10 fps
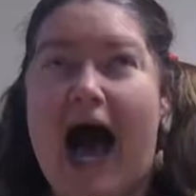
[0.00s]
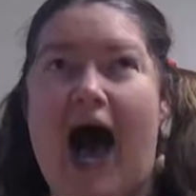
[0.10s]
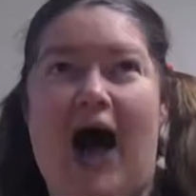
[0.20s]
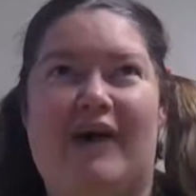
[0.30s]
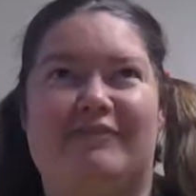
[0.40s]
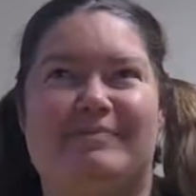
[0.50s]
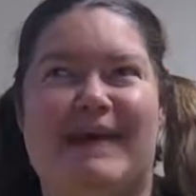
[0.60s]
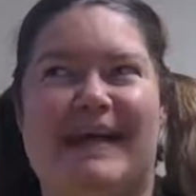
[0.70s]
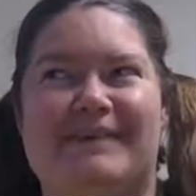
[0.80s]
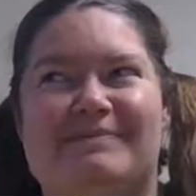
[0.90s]
I've
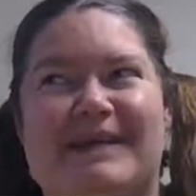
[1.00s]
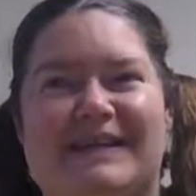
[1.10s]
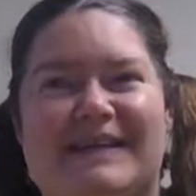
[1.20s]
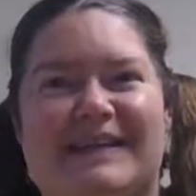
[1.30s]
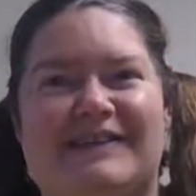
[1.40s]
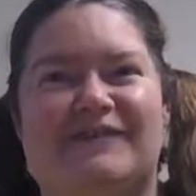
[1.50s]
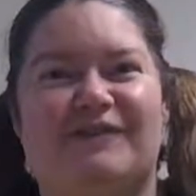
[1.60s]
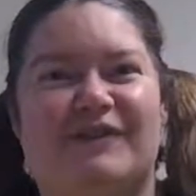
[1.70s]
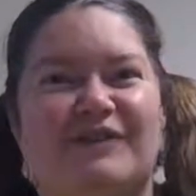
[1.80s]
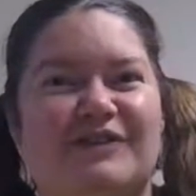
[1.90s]
made minions
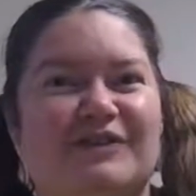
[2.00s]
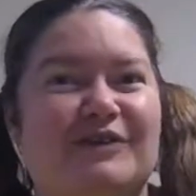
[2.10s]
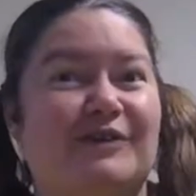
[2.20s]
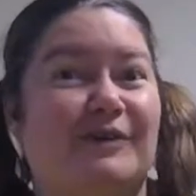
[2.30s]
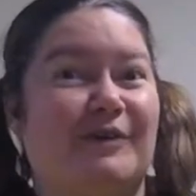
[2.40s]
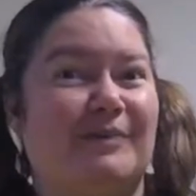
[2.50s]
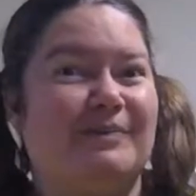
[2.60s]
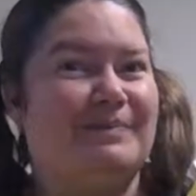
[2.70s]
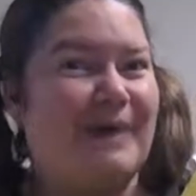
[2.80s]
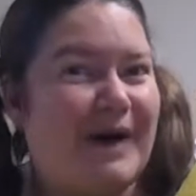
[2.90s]
for school
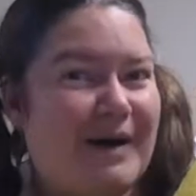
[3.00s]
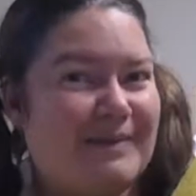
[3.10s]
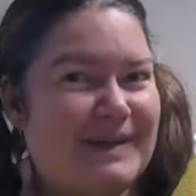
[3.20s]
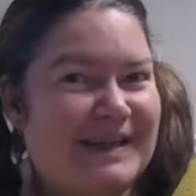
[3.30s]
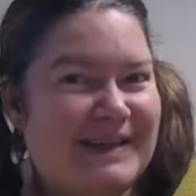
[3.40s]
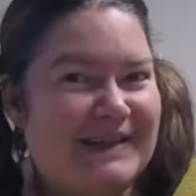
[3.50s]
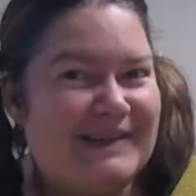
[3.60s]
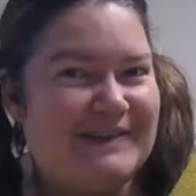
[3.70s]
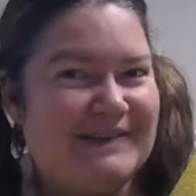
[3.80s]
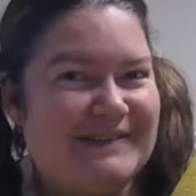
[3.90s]

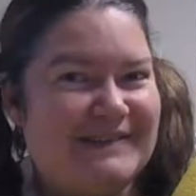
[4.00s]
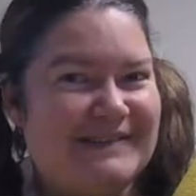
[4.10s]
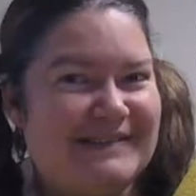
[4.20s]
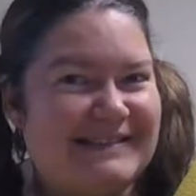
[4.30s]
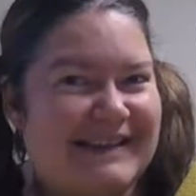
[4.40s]
barbecues.